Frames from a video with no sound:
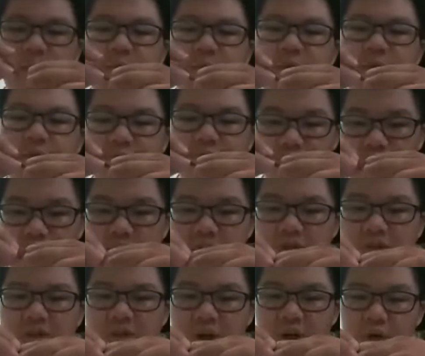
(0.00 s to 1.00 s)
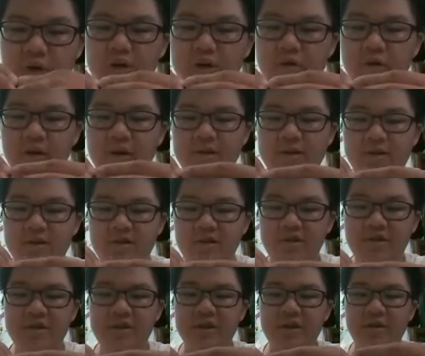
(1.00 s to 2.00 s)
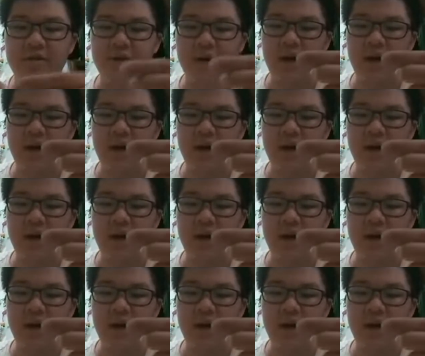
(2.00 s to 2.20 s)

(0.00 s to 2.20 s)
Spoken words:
Front Tokyo exclusive